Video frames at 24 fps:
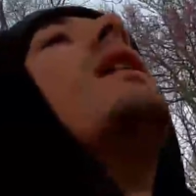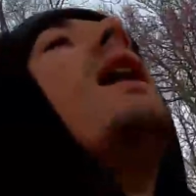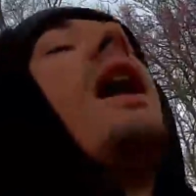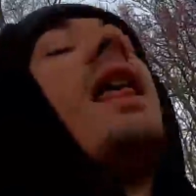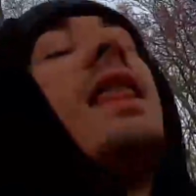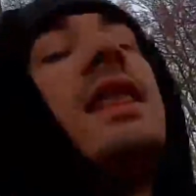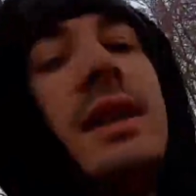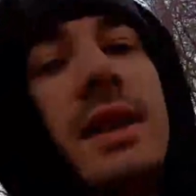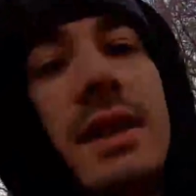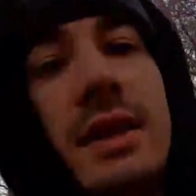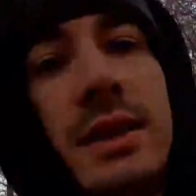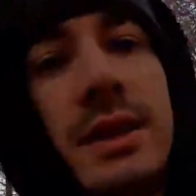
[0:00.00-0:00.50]

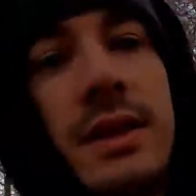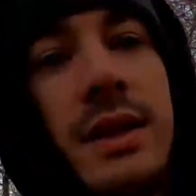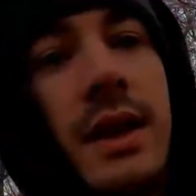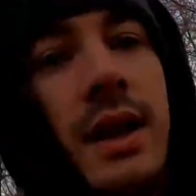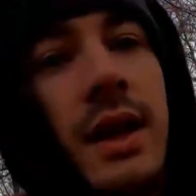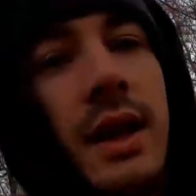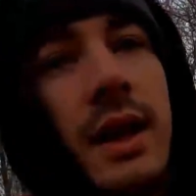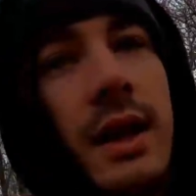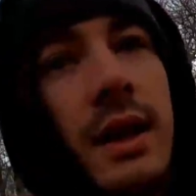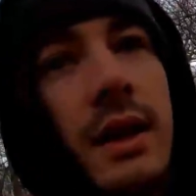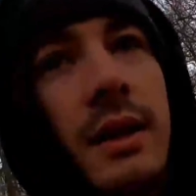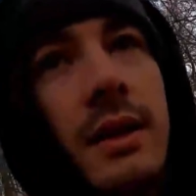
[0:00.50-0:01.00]
I think
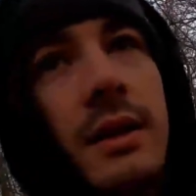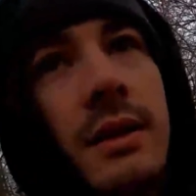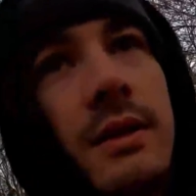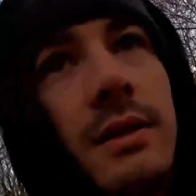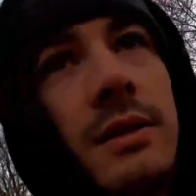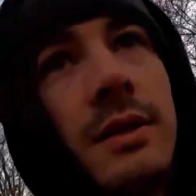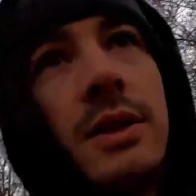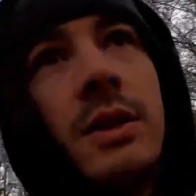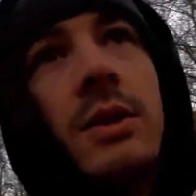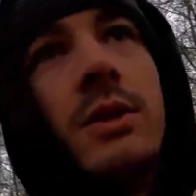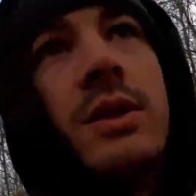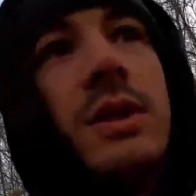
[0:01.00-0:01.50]
today
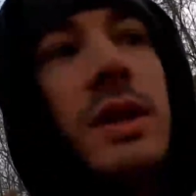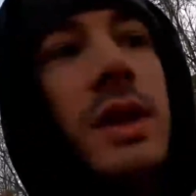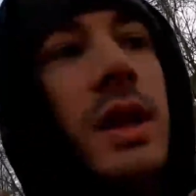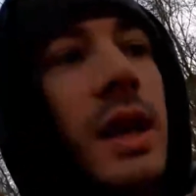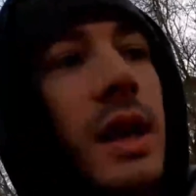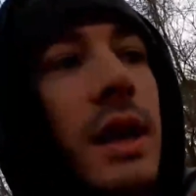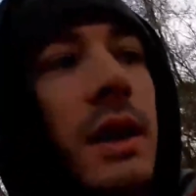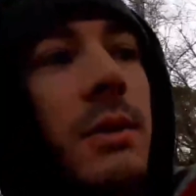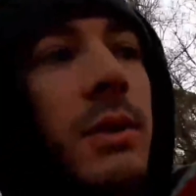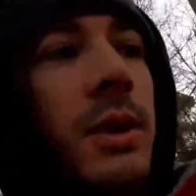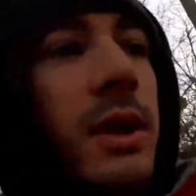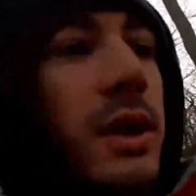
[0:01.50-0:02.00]

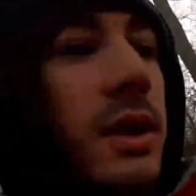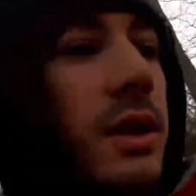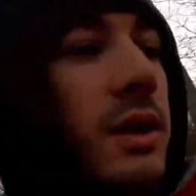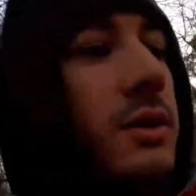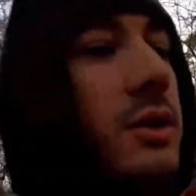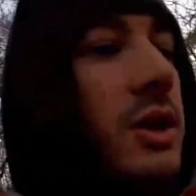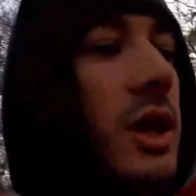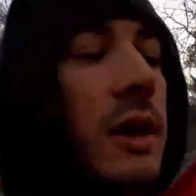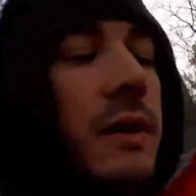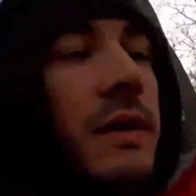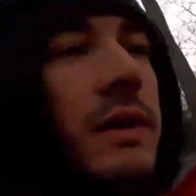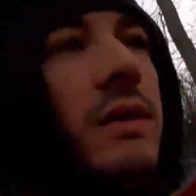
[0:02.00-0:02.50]
we are
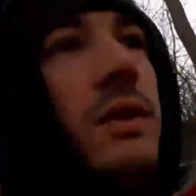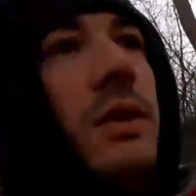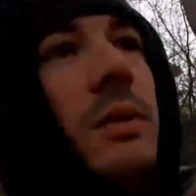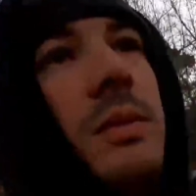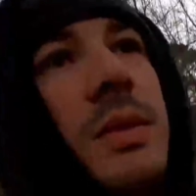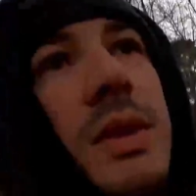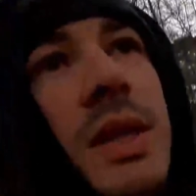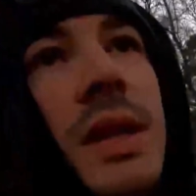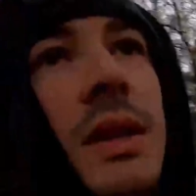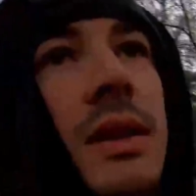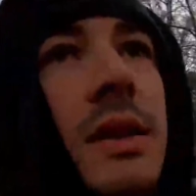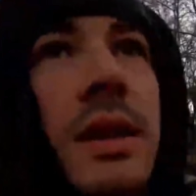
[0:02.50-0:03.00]
driving
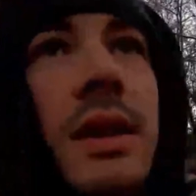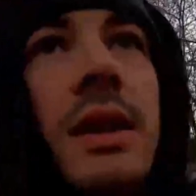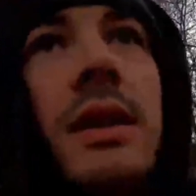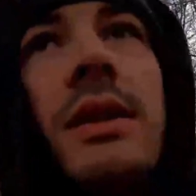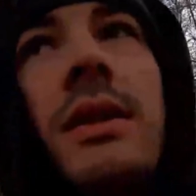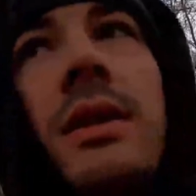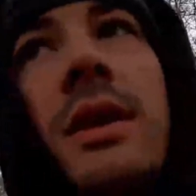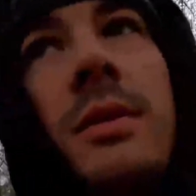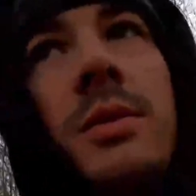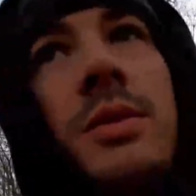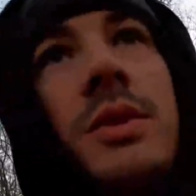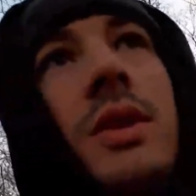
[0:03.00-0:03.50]
from 10
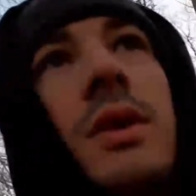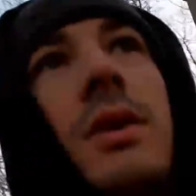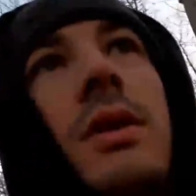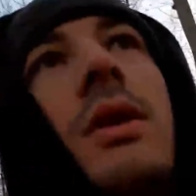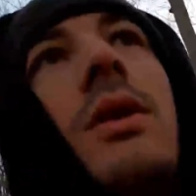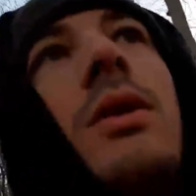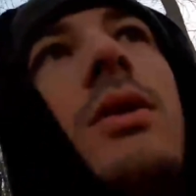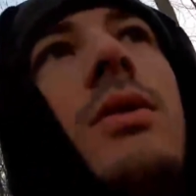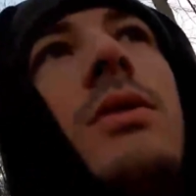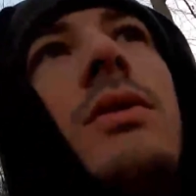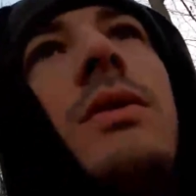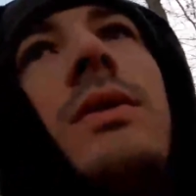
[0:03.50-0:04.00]
Killer up to
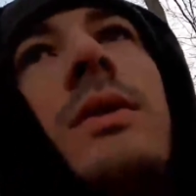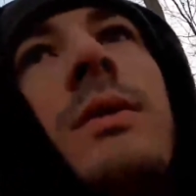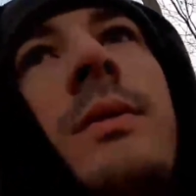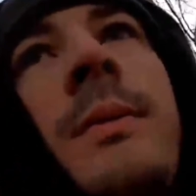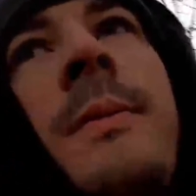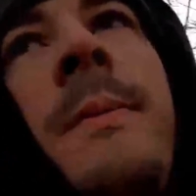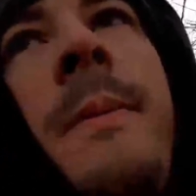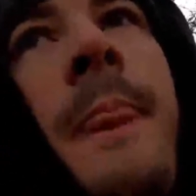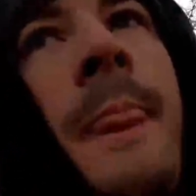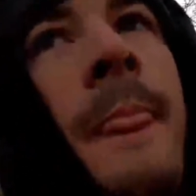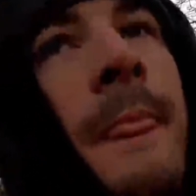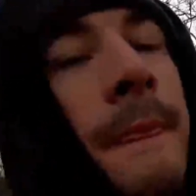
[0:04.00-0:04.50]
Grove,
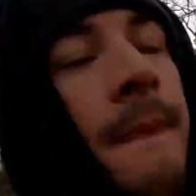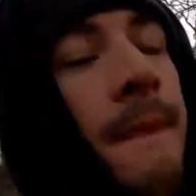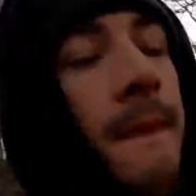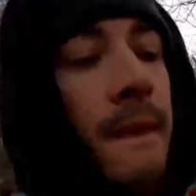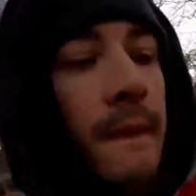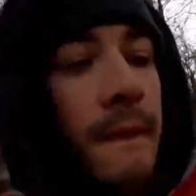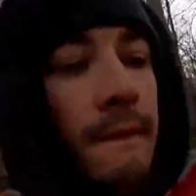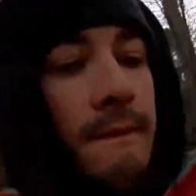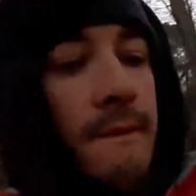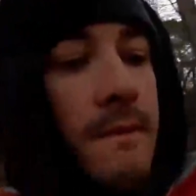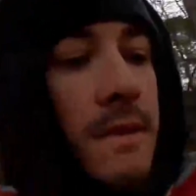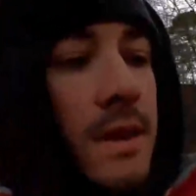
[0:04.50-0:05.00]

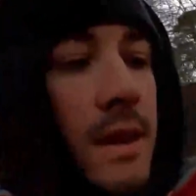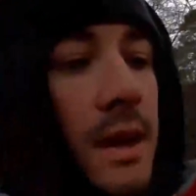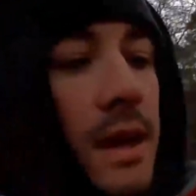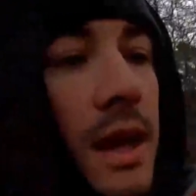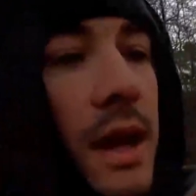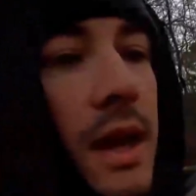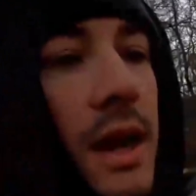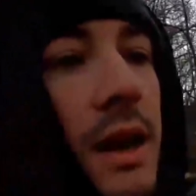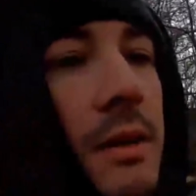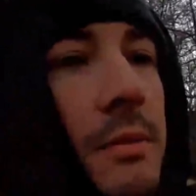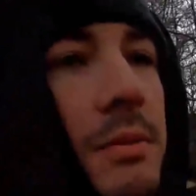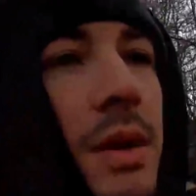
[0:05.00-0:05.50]

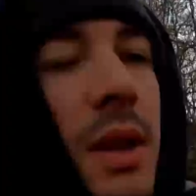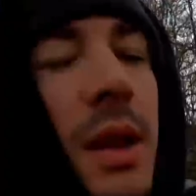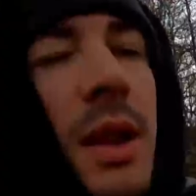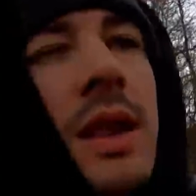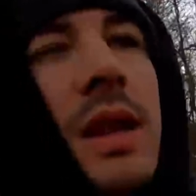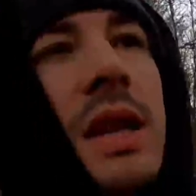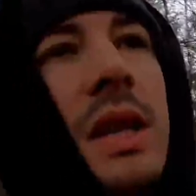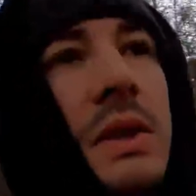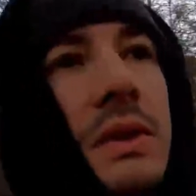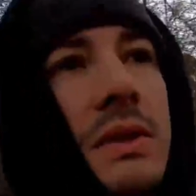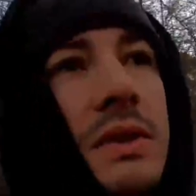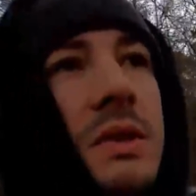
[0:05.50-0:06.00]
and I
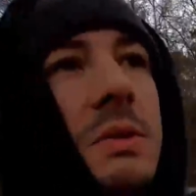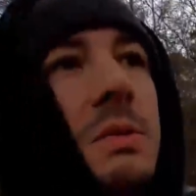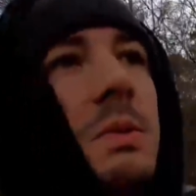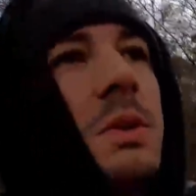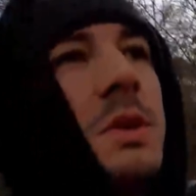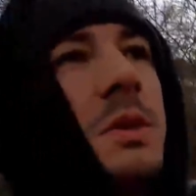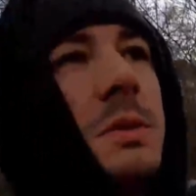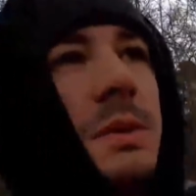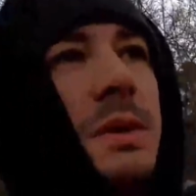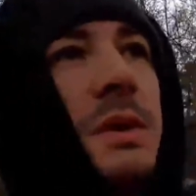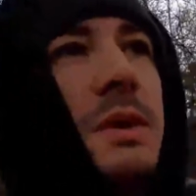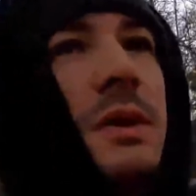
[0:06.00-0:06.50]
believe it's
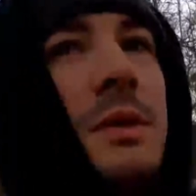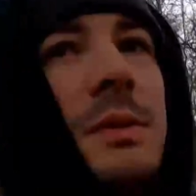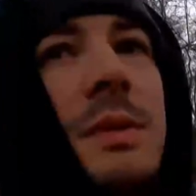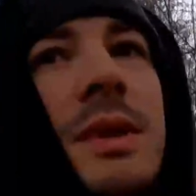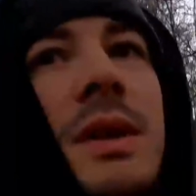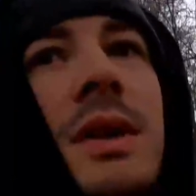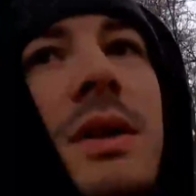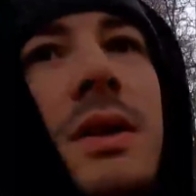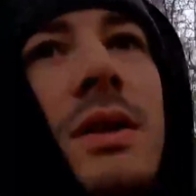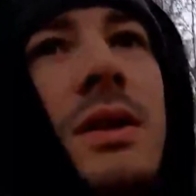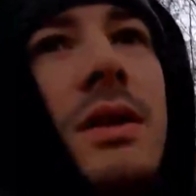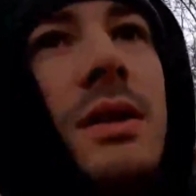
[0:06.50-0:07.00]
supposed to be a little
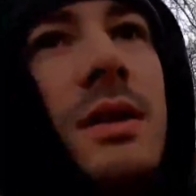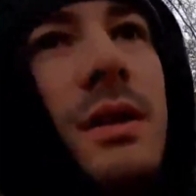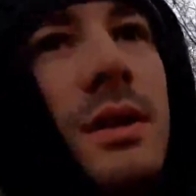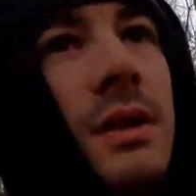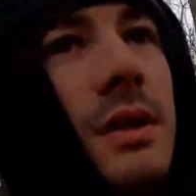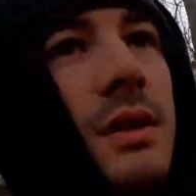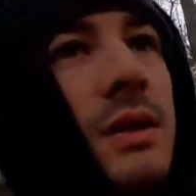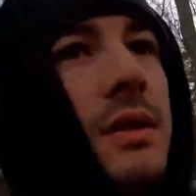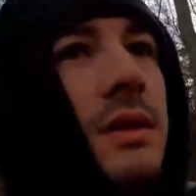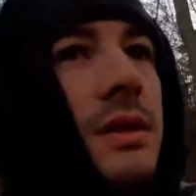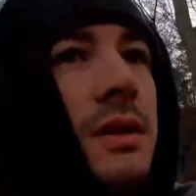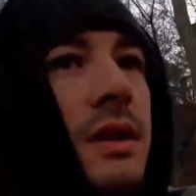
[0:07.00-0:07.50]
bit
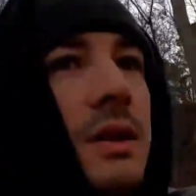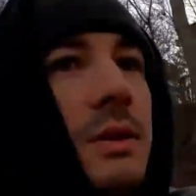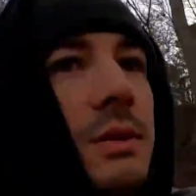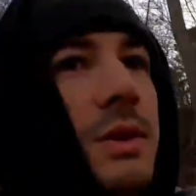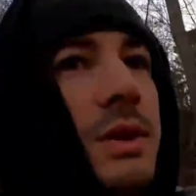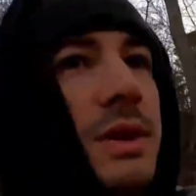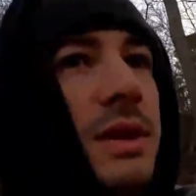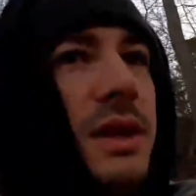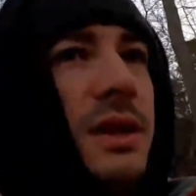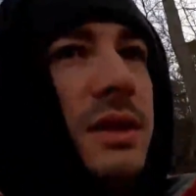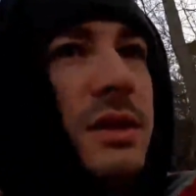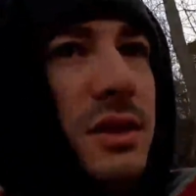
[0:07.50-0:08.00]
harder than it
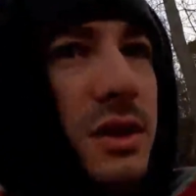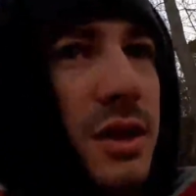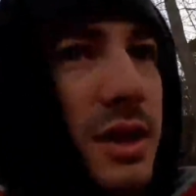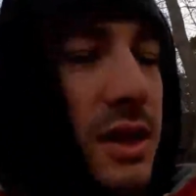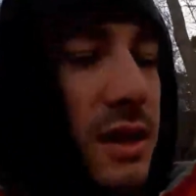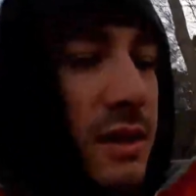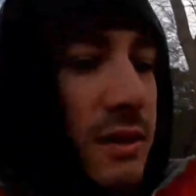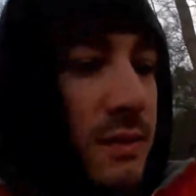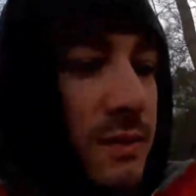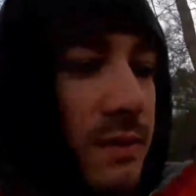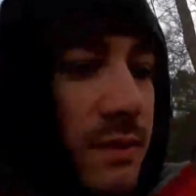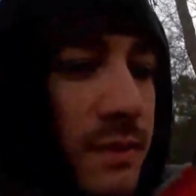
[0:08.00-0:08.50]
was
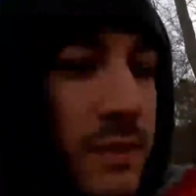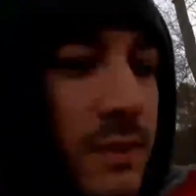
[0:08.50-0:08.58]
yesterday.